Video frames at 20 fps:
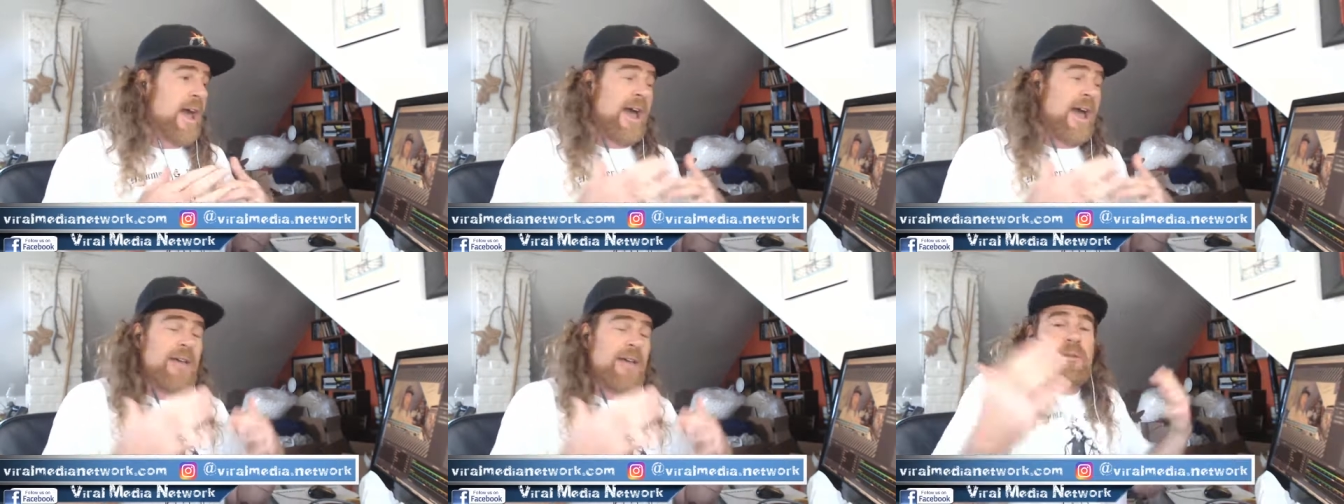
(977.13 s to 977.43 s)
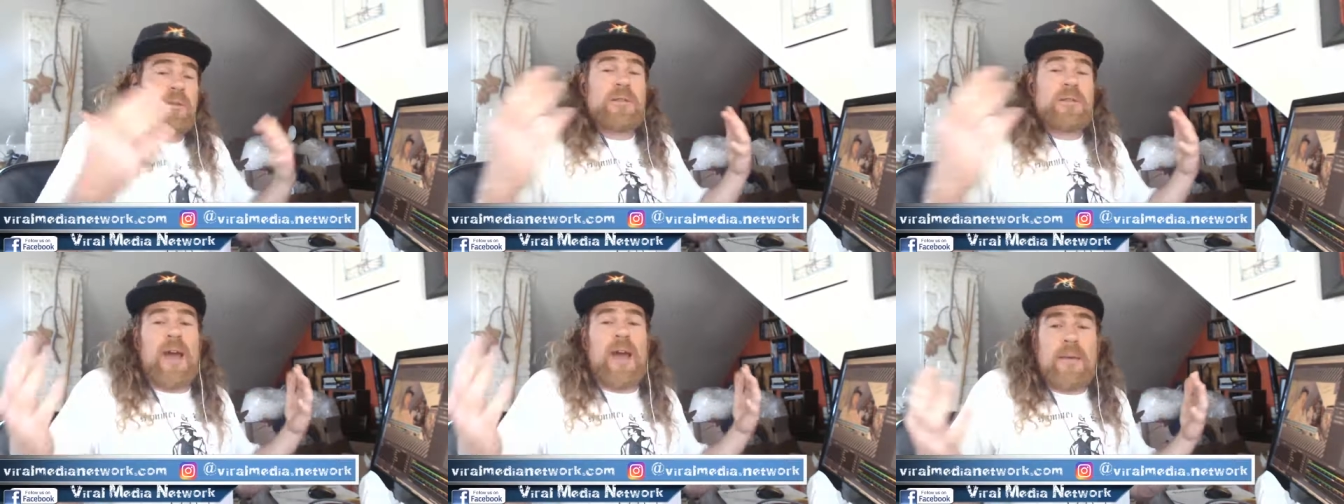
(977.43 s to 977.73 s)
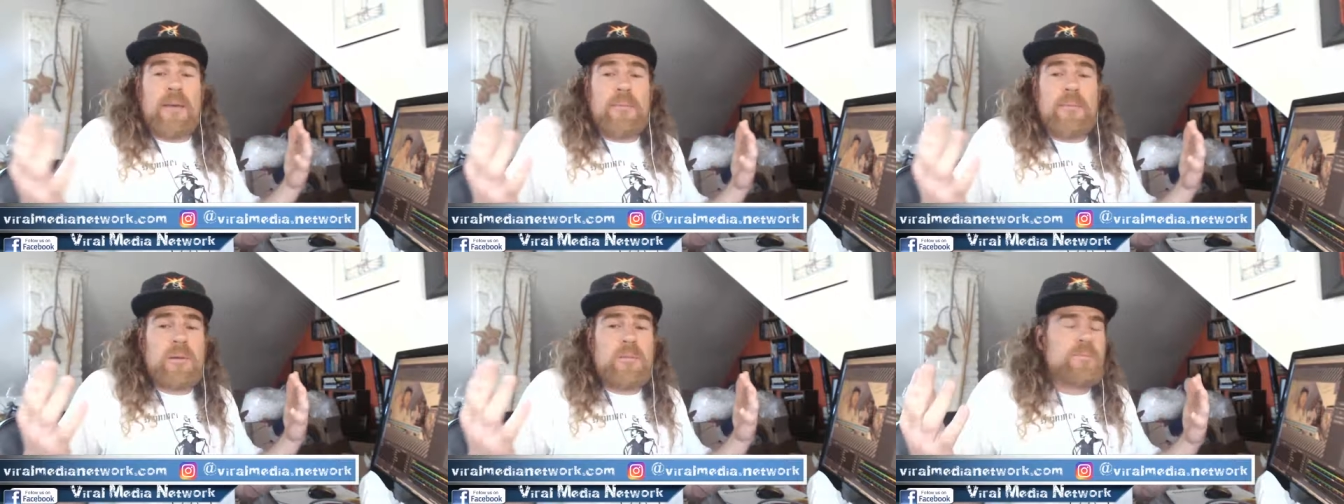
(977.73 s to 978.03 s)
I've been
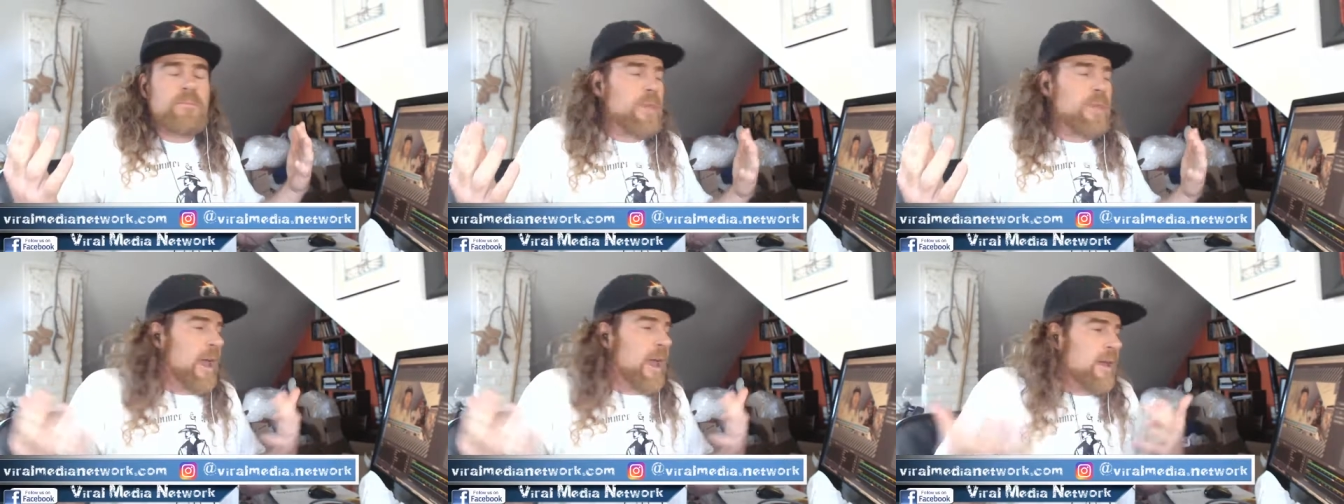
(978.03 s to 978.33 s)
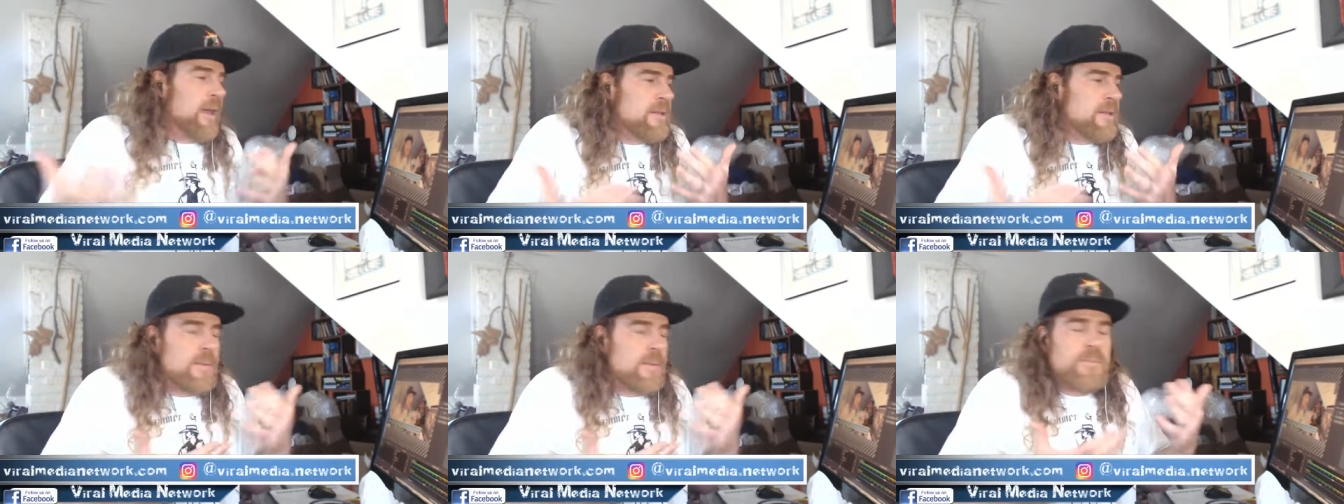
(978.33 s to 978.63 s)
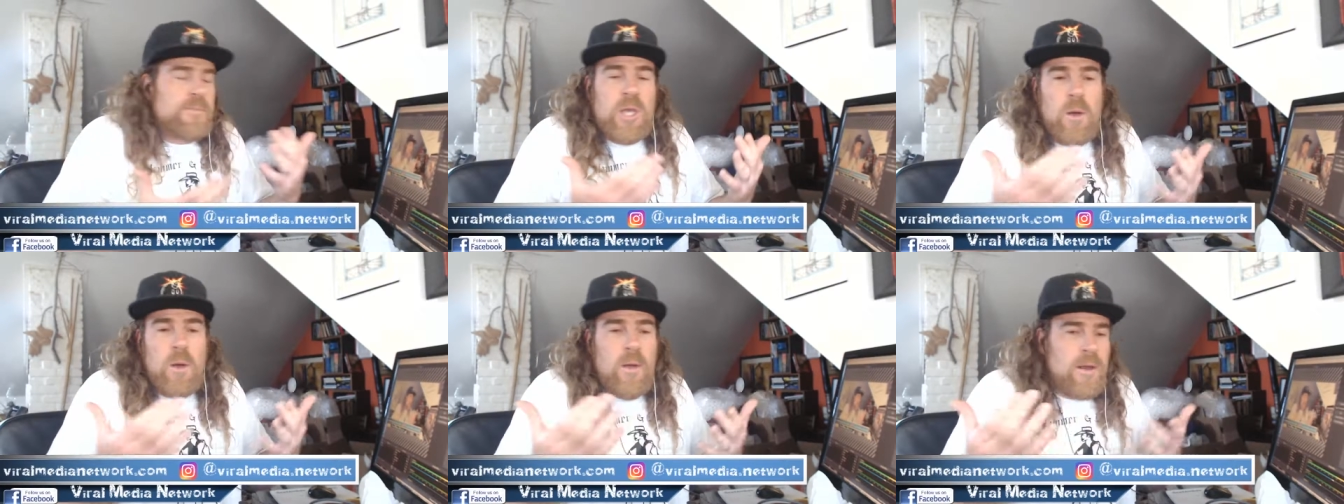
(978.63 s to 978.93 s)
I've been like
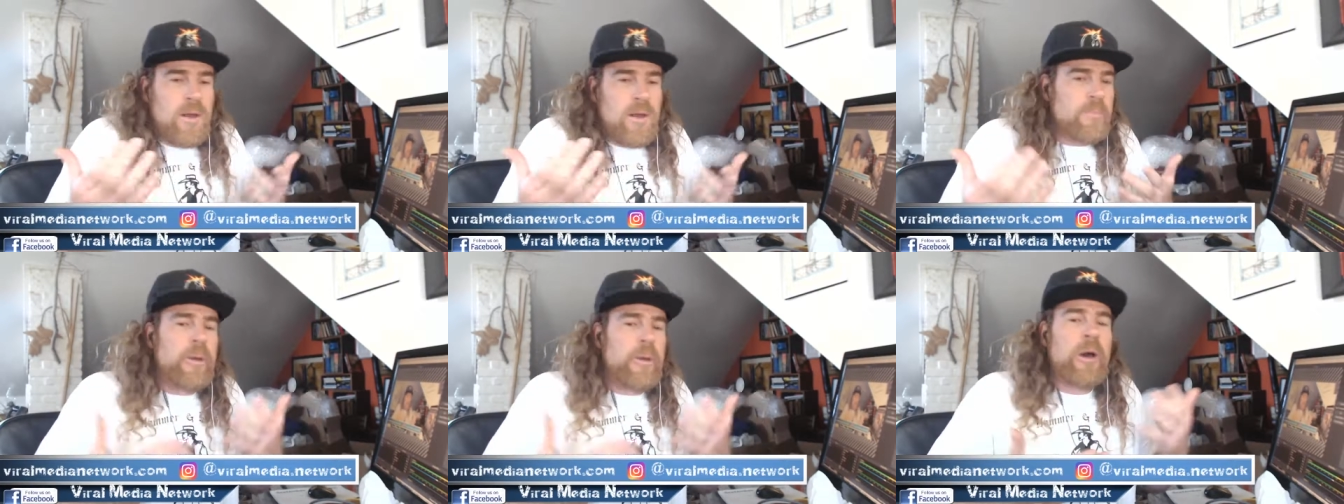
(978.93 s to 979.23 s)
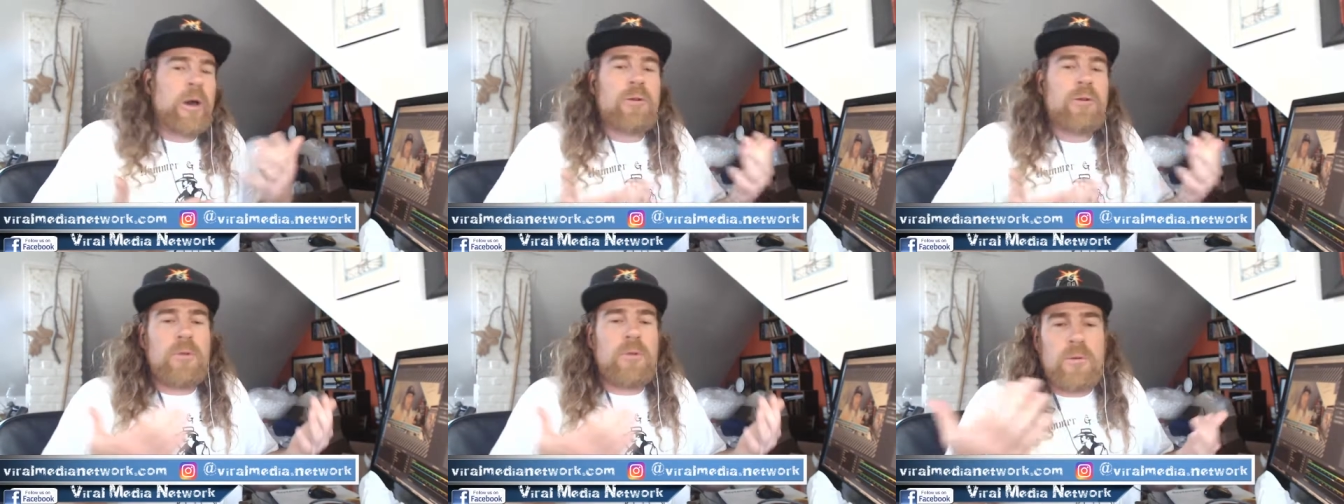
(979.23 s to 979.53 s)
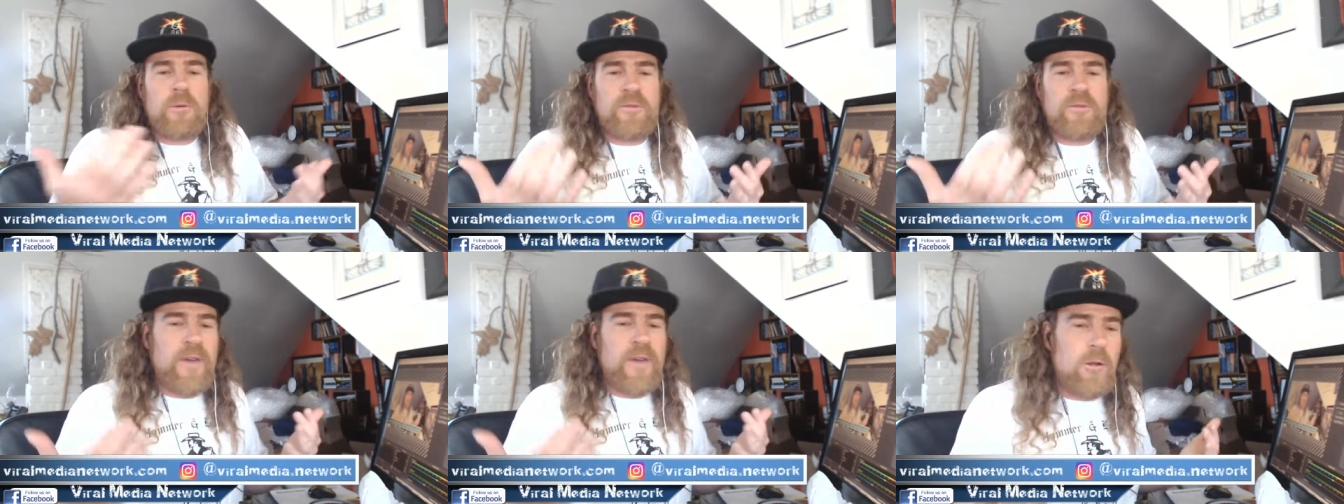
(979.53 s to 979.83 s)
tiptoeing and puttering
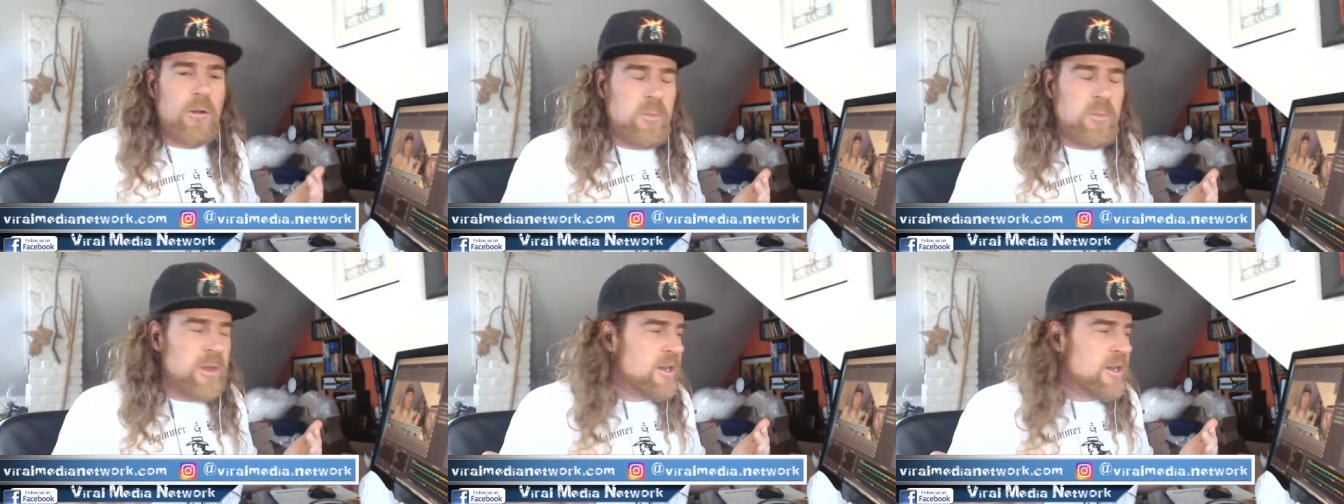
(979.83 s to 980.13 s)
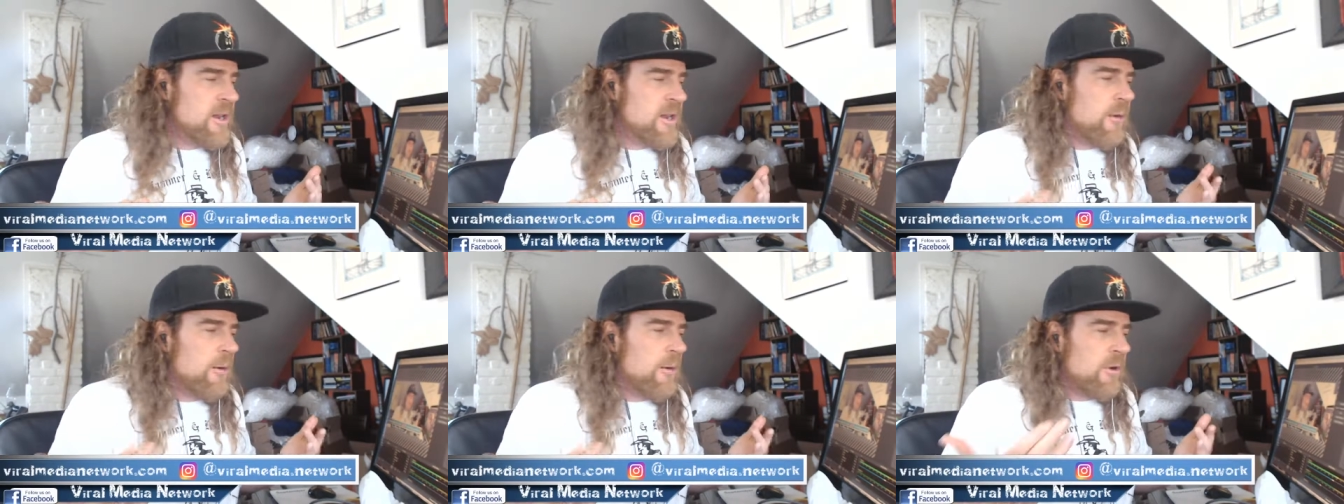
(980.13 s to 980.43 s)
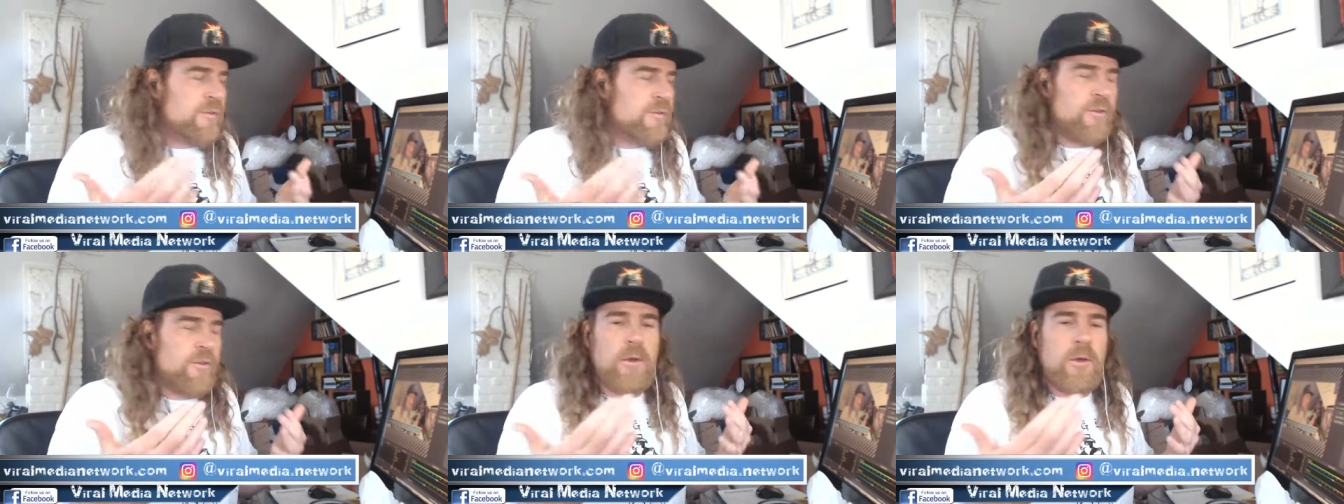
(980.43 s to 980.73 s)
with Viral Media Network
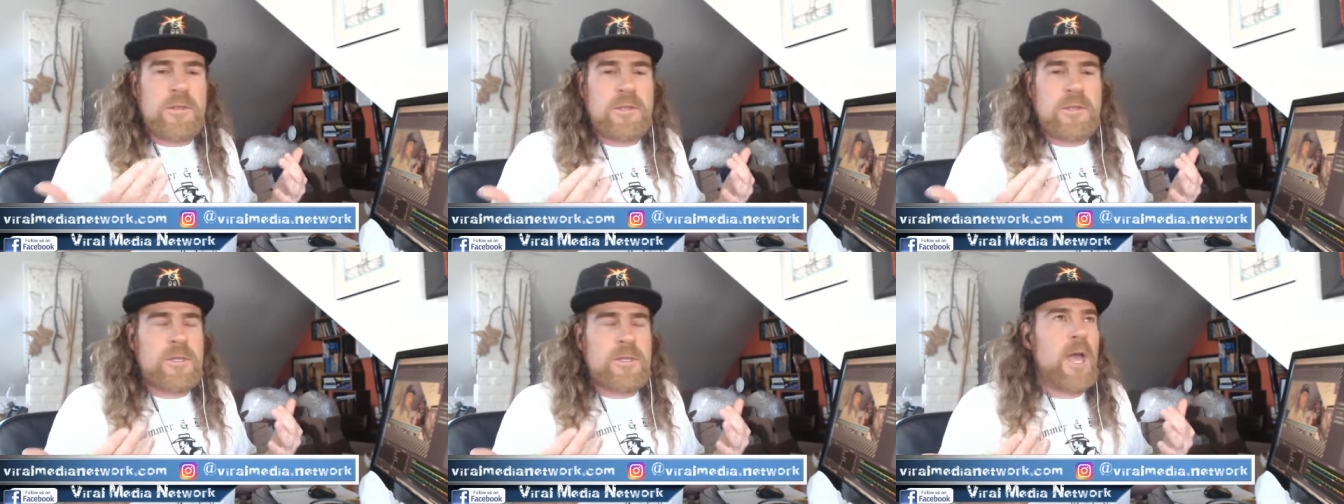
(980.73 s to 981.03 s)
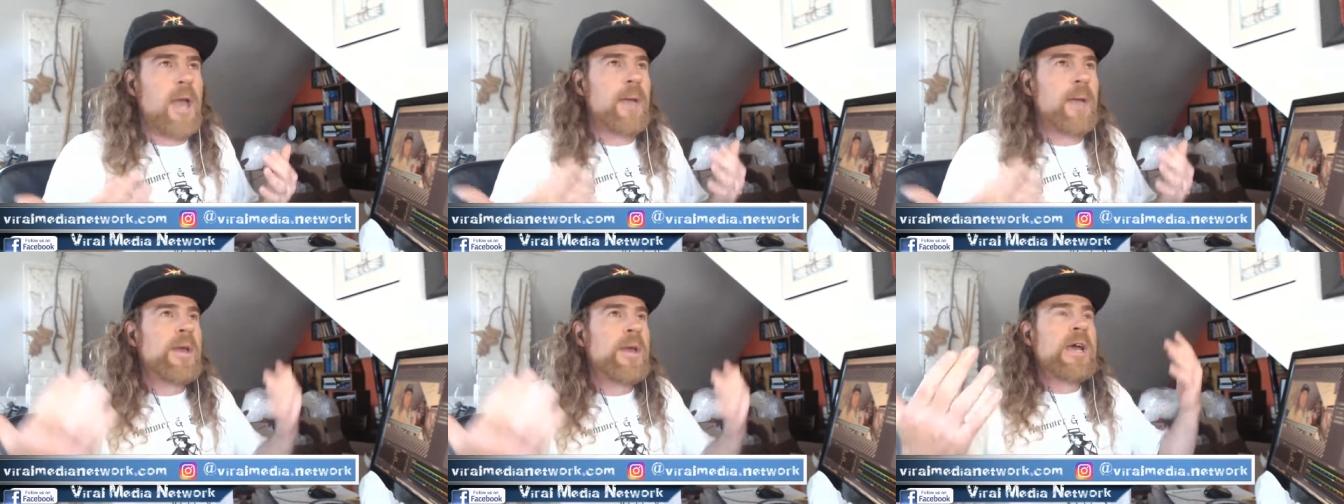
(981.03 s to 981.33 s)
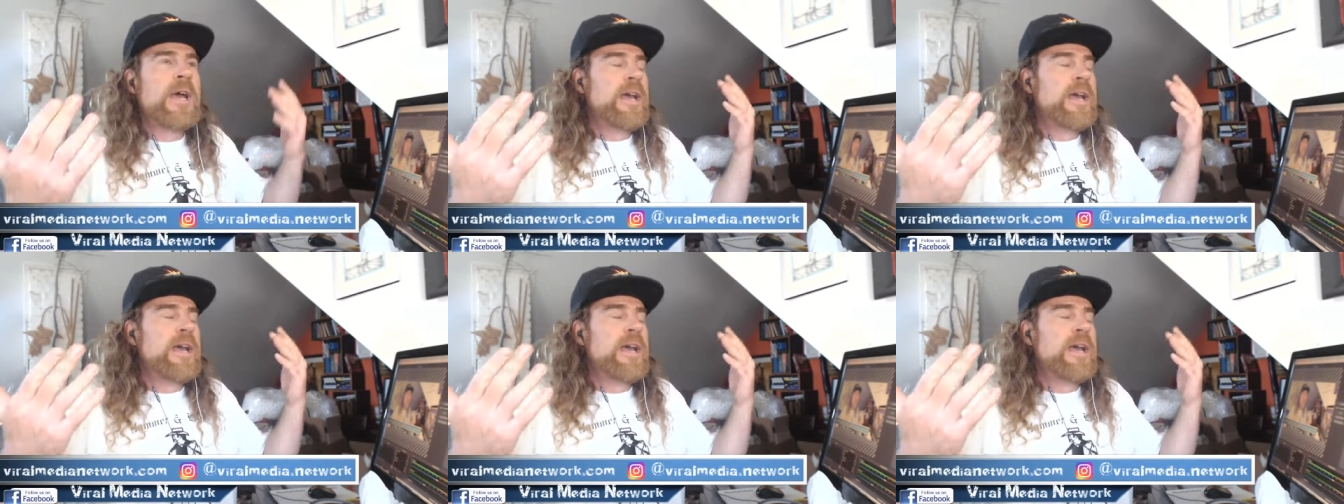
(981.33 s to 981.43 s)
for all this time.